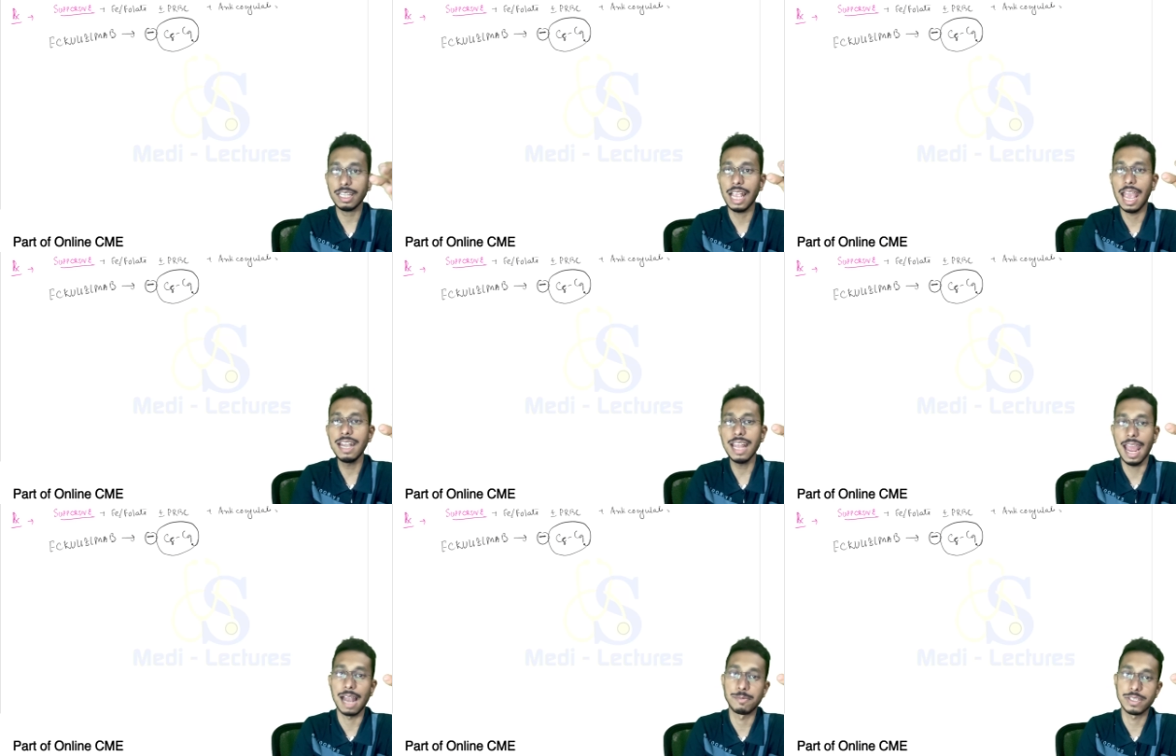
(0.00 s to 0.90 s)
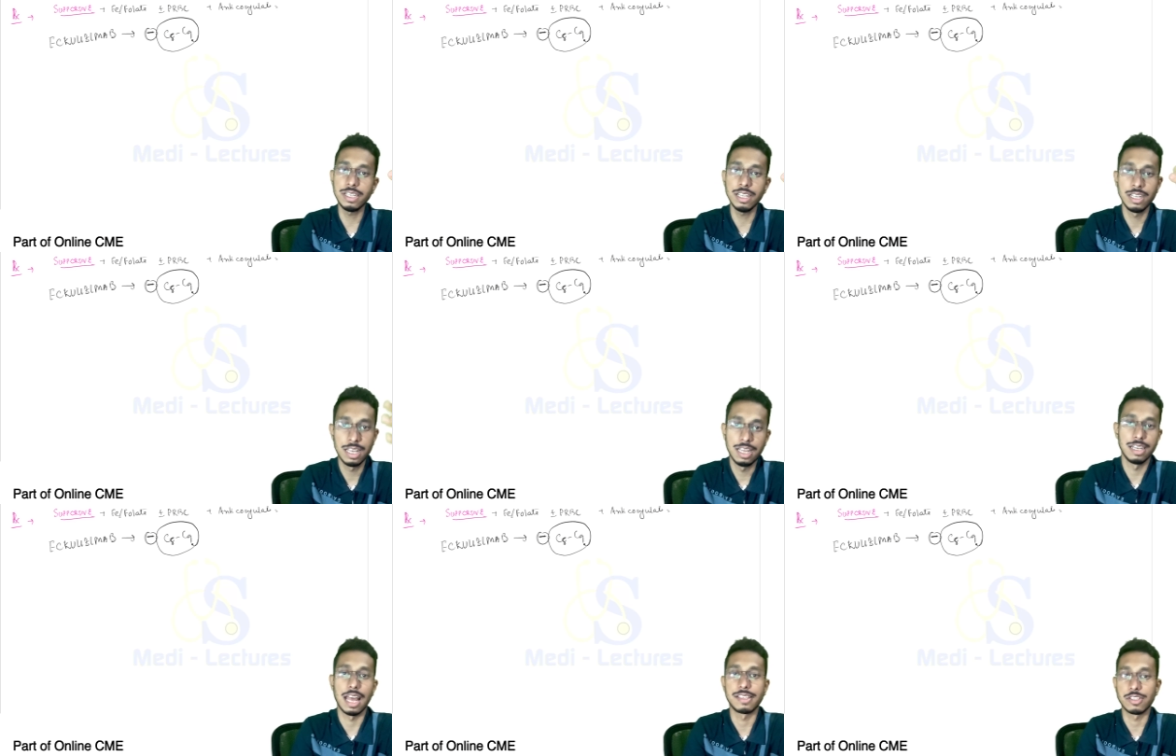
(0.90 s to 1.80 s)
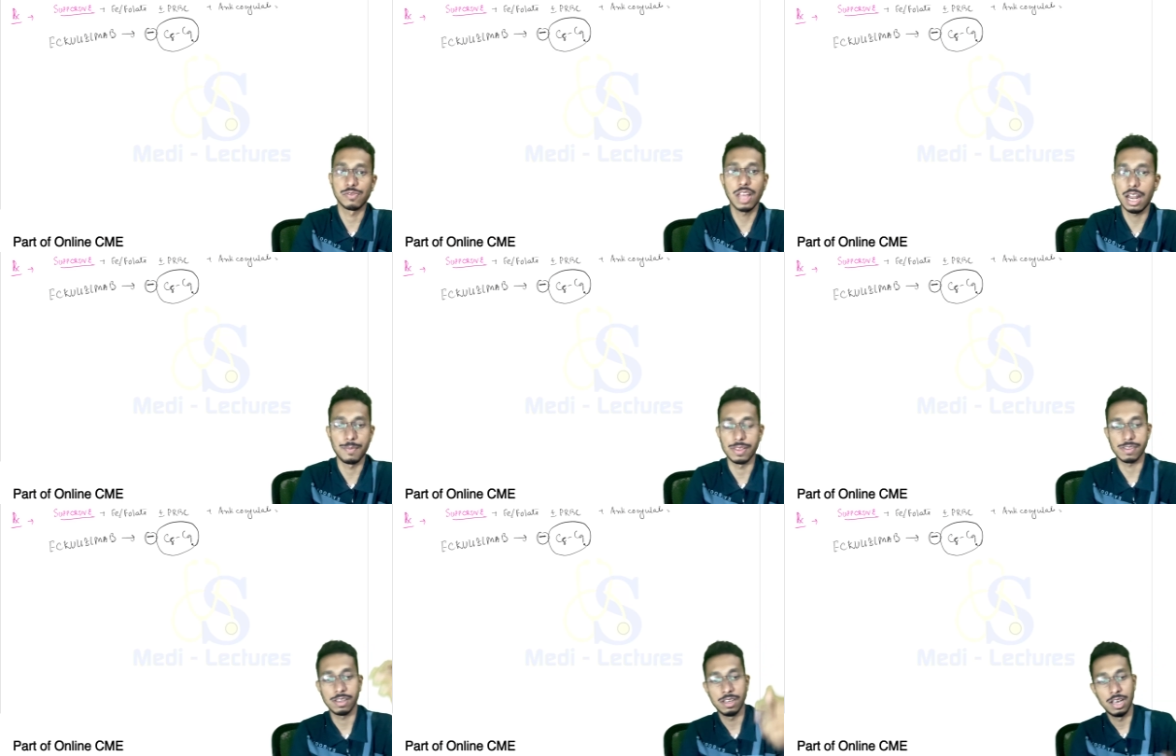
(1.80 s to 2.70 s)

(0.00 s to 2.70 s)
and helps in lysis of the RBC.